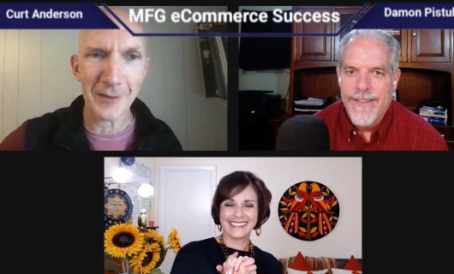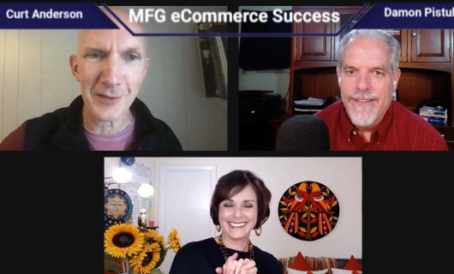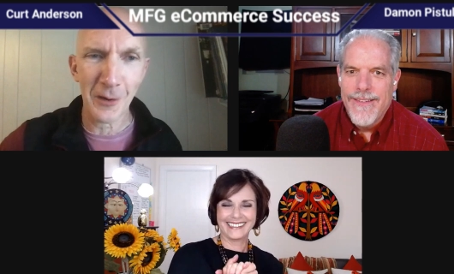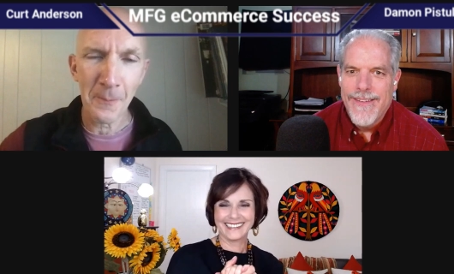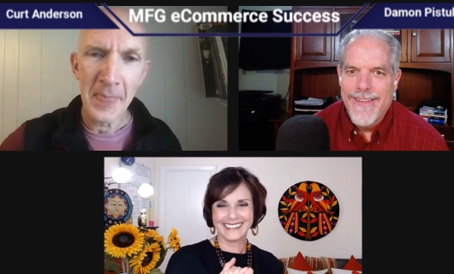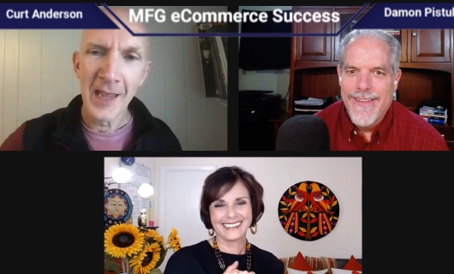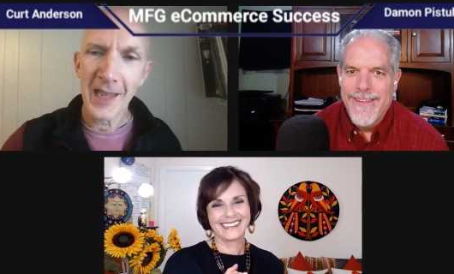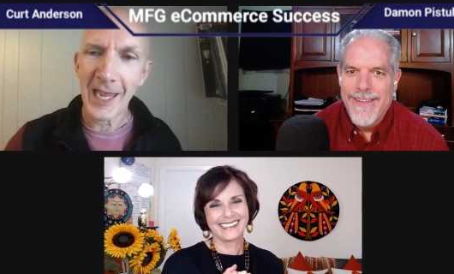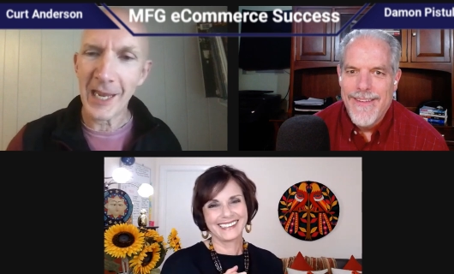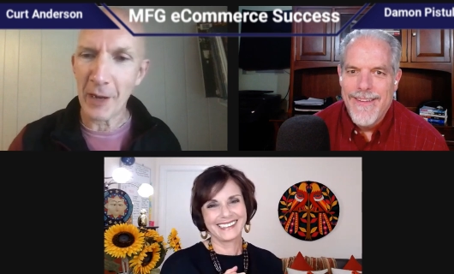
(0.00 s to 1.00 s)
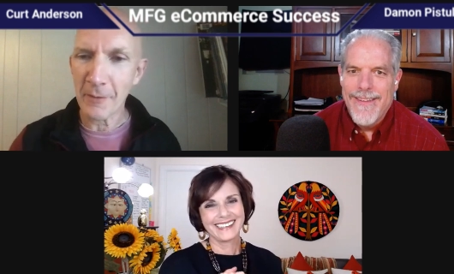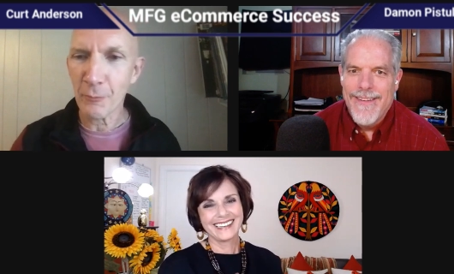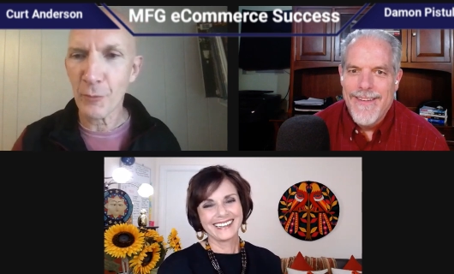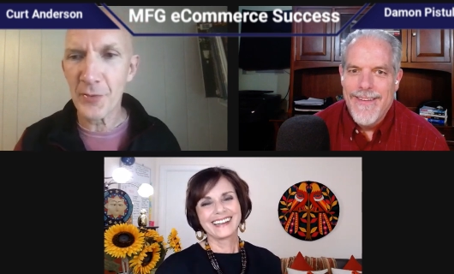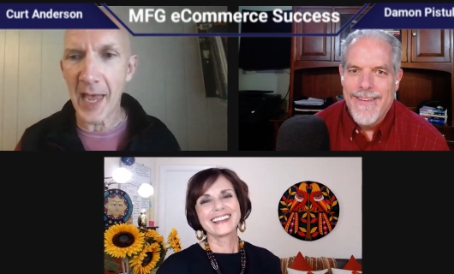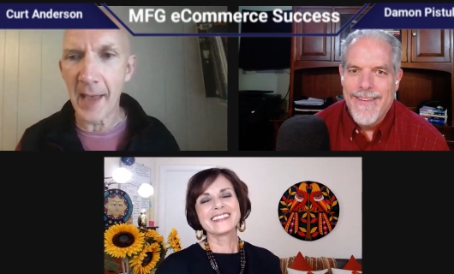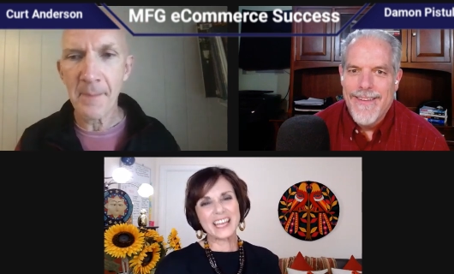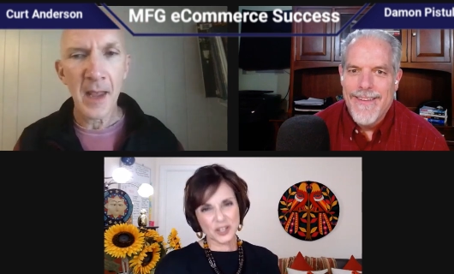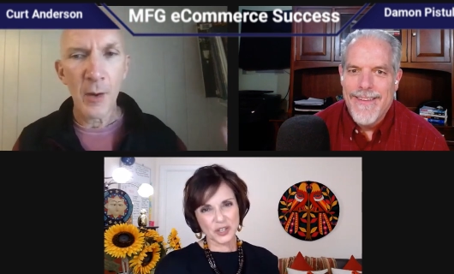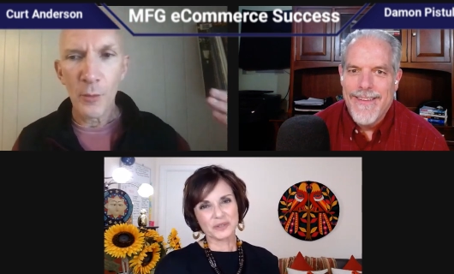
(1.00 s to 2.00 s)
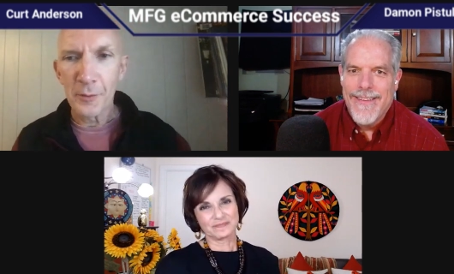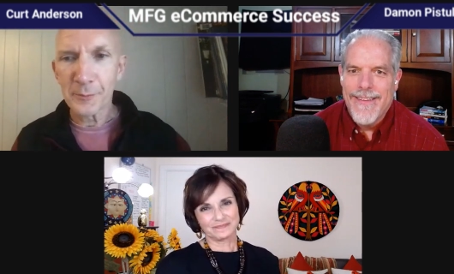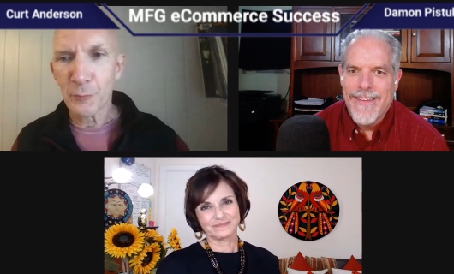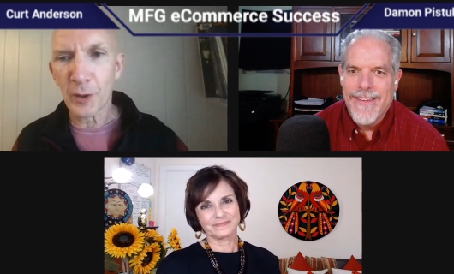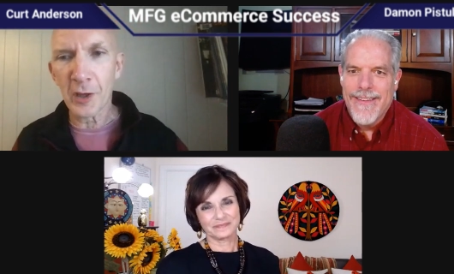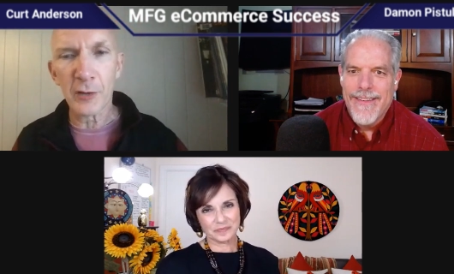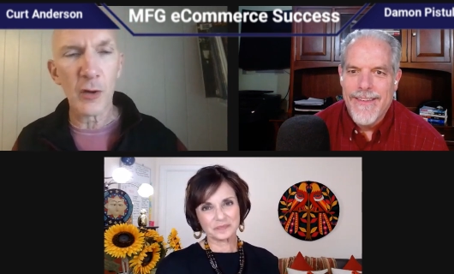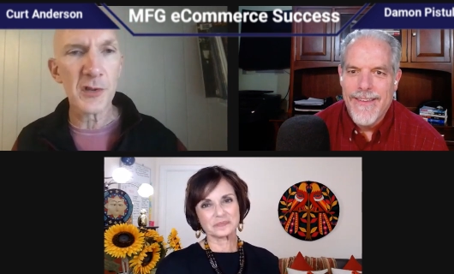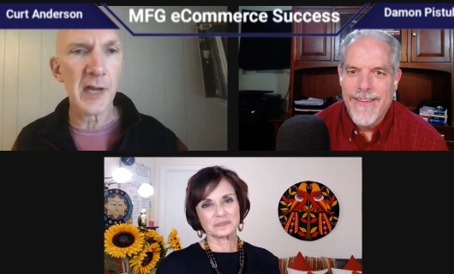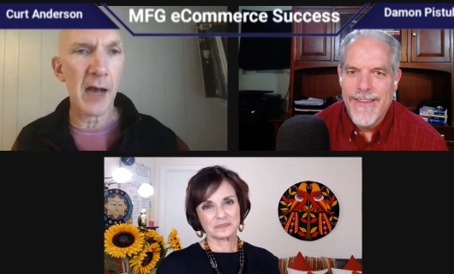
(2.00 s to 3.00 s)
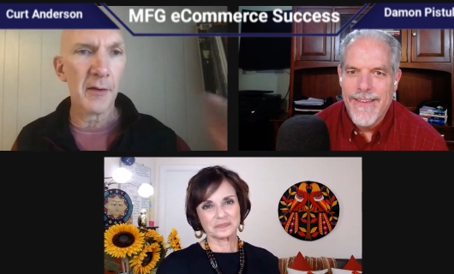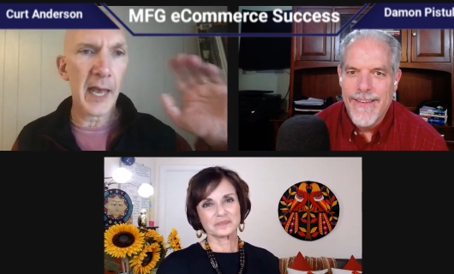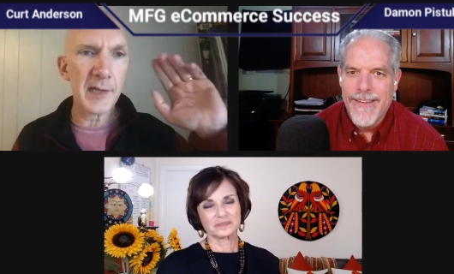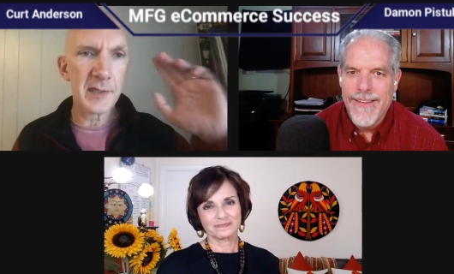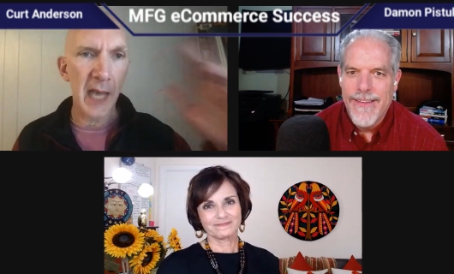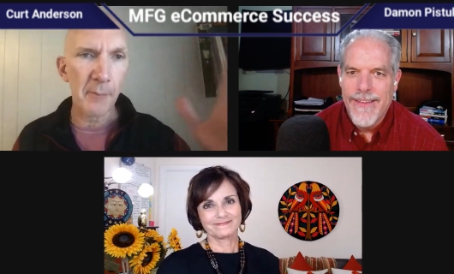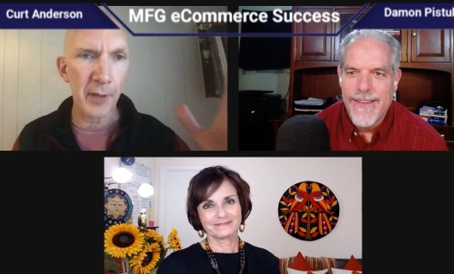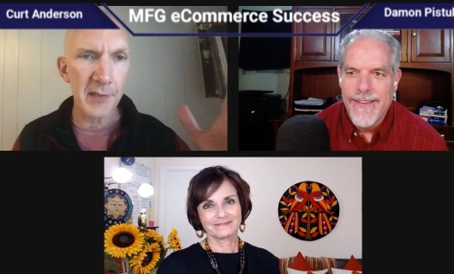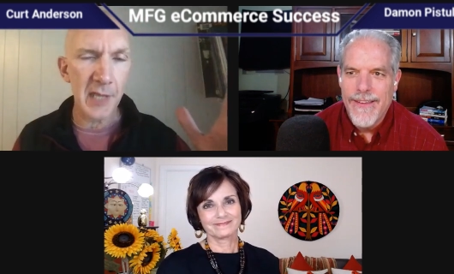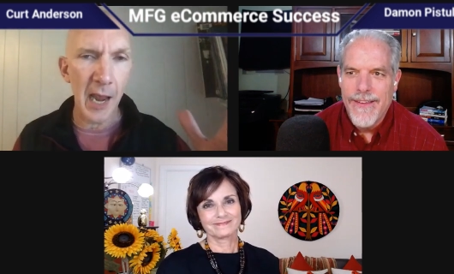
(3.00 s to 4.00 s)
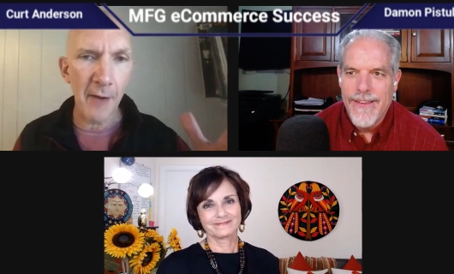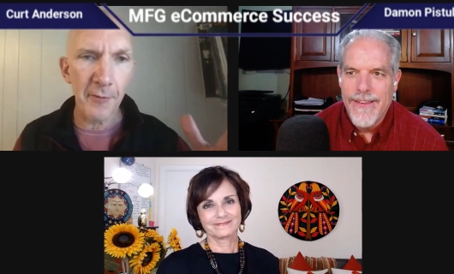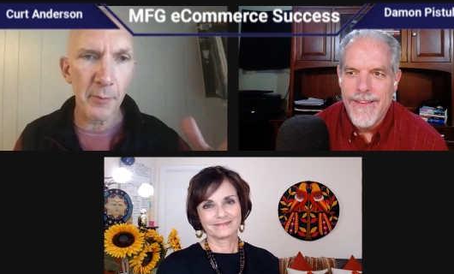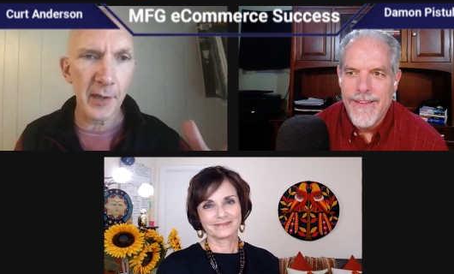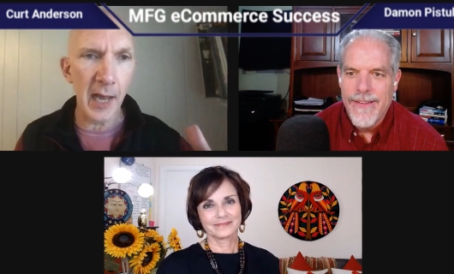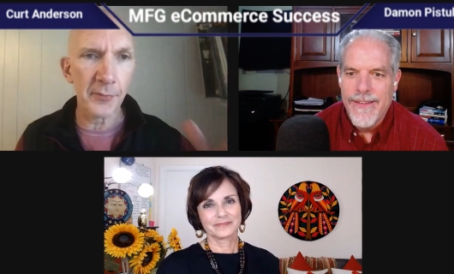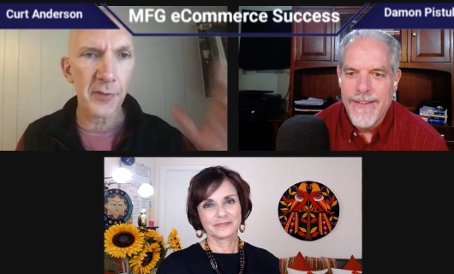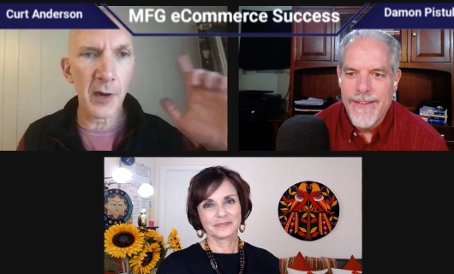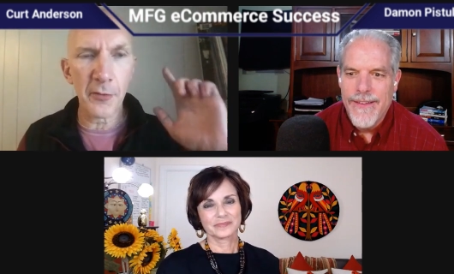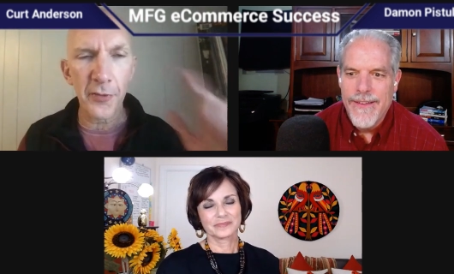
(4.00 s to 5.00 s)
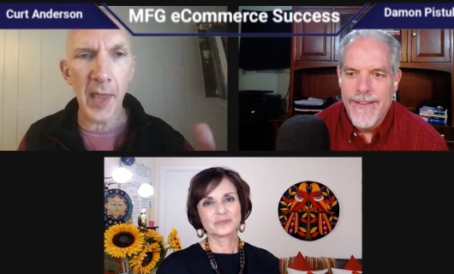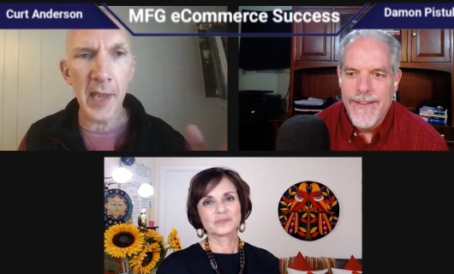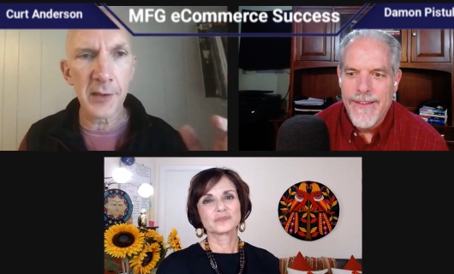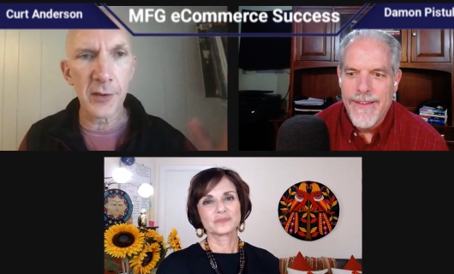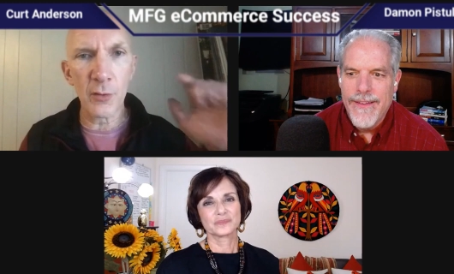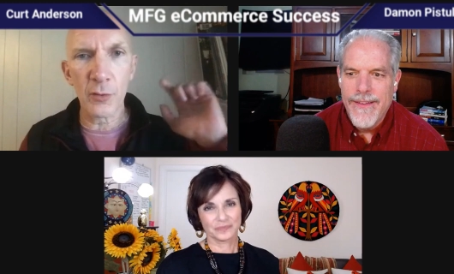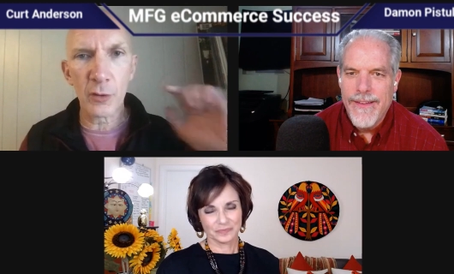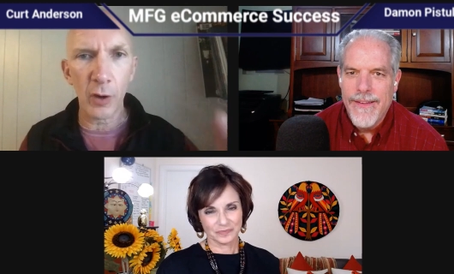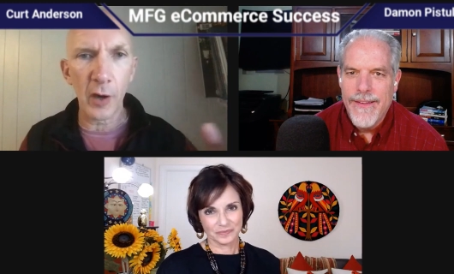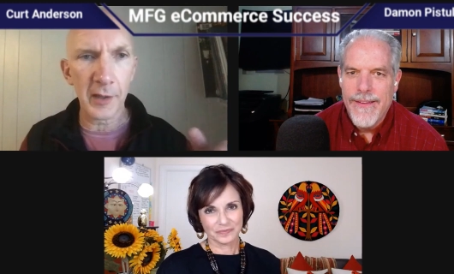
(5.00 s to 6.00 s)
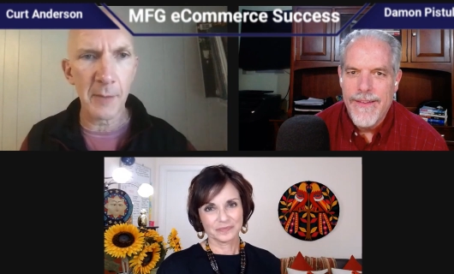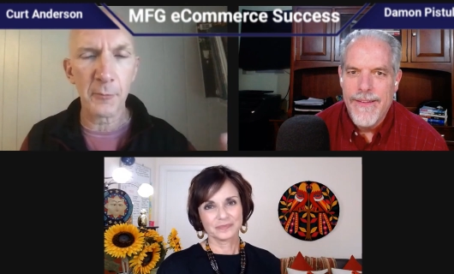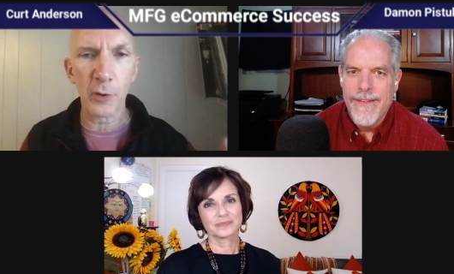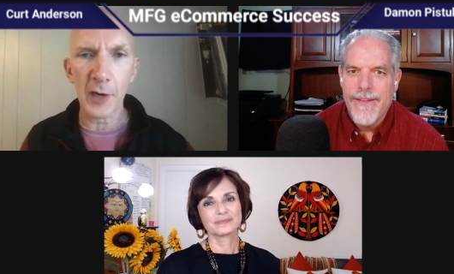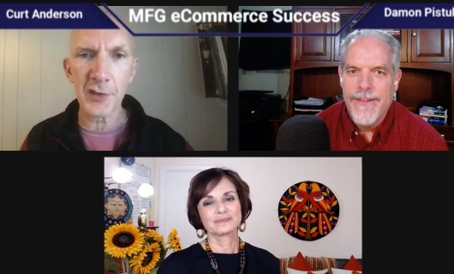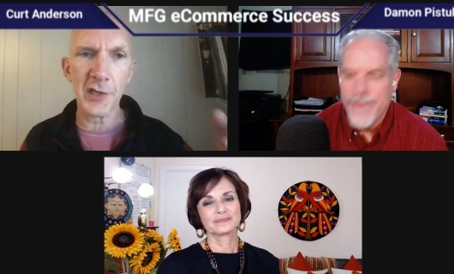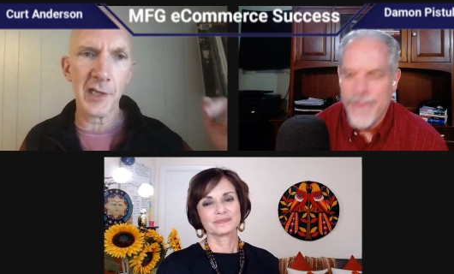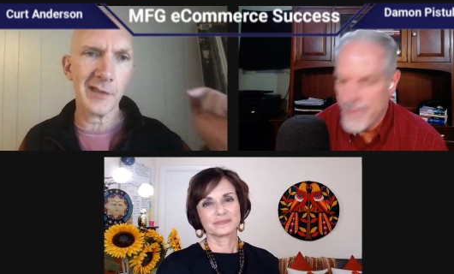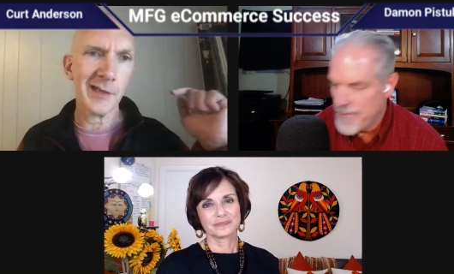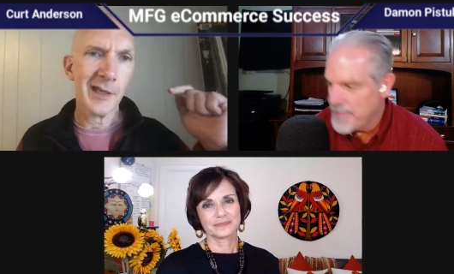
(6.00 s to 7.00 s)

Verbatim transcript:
Speaker 1: So, anyway, with that, thank you we're going to close it out. Guys, God bless everybody out there. Thank you. Cr keep crushing it.